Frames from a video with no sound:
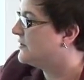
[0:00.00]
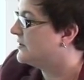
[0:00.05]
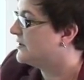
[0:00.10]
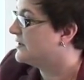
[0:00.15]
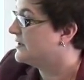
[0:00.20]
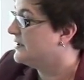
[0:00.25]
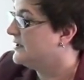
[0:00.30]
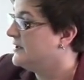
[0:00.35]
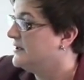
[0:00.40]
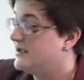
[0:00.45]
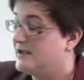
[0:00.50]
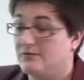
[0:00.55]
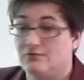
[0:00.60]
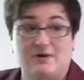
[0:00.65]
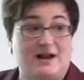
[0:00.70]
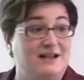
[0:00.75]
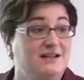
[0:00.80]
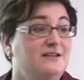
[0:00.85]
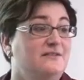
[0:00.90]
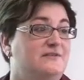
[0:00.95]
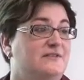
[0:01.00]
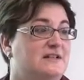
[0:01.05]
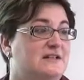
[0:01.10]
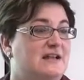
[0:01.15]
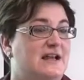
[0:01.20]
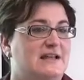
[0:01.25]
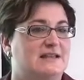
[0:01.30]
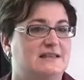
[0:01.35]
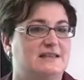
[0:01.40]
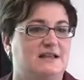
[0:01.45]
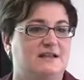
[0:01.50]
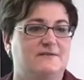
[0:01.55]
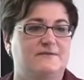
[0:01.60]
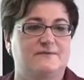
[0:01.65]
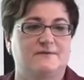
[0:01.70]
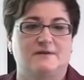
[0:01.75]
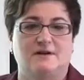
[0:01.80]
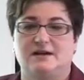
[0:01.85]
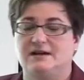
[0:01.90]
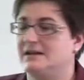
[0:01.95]
or relevant, I think,
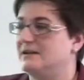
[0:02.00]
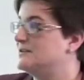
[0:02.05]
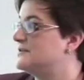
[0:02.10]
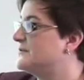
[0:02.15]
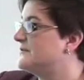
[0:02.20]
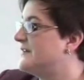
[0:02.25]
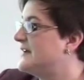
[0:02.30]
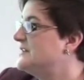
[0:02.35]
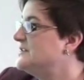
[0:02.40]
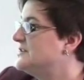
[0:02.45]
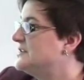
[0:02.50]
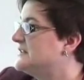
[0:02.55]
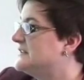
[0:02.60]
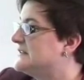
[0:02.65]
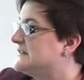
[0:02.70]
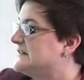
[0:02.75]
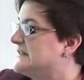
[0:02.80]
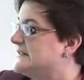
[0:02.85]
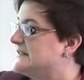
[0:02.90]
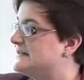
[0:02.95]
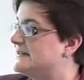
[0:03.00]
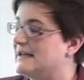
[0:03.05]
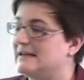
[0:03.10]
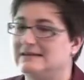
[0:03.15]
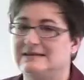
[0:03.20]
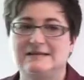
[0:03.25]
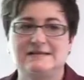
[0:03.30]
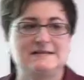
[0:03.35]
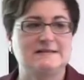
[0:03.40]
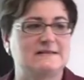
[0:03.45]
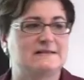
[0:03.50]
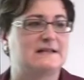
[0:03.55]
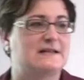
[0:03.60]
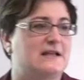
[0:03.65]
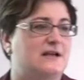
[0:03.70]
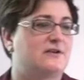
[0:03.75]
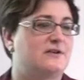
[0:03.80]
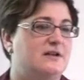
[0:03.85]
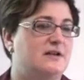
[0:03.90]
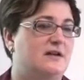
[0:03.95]
for an interventionist is that this is an
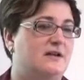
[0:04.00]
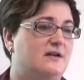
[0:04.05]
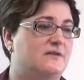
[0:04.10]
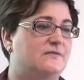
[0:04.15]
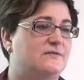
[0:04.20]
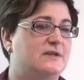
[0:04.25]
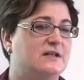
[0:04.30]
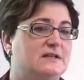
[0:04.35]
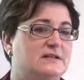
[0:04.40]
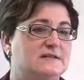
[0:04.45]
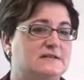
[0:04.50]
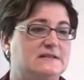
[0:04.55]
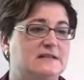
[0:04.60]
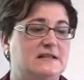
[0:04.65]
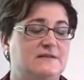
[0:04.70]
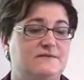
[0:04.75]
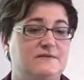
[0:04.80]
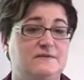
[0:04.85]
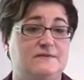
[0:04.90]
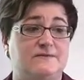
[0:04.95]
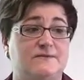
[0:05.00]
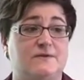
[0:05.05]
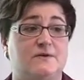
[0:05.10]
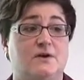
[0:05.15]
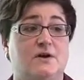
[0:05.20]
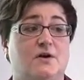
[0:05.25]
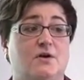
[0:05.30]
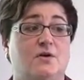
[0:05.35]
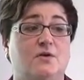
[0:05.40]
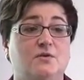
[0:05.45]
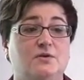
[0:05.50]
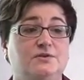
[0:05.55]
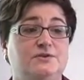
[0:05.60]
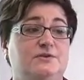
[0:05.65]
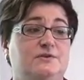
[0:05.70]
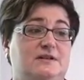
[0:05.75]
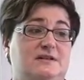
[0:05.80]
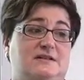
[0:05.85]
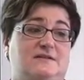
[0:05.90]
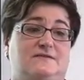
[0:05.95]
area of weakness even for
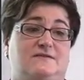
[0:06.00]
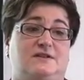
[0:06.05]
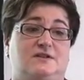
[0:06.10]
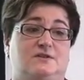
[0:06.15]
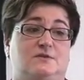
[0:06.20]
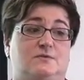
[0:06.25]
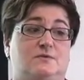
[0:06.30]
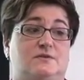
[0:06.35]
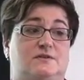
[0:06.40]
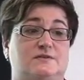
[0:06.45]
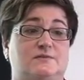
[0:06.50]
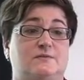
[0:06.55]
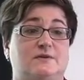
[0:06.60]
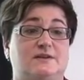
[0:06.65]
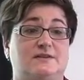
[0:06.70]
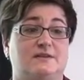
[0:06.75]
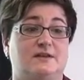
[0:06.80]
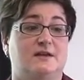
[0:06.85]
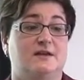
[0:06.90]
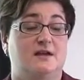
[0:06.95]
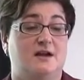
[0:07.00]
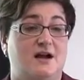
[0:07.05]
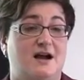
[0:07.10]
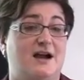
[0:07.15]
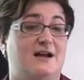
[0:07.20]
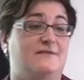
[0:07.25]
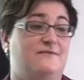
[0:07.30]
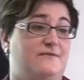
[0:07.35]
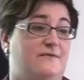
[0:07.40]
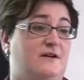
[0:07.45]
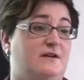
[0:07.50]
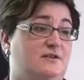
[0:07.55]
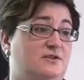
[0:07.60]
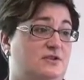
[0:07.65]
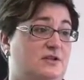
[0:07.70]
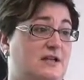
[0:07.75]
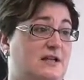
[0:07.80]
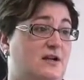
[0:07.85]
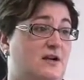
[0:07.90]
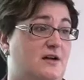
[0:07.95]
older individuals with
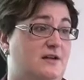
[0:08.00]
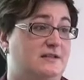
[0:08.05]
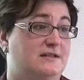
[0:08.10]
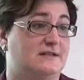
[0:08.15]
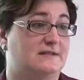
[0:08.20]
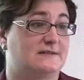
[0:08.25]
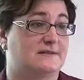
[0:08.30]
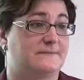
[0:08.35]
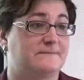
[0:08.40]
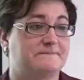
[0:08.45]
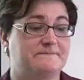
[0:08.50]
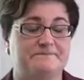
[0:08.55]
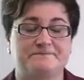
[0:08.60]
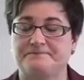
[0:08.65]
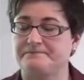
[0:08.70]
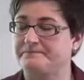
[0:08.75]
high-functioning autism.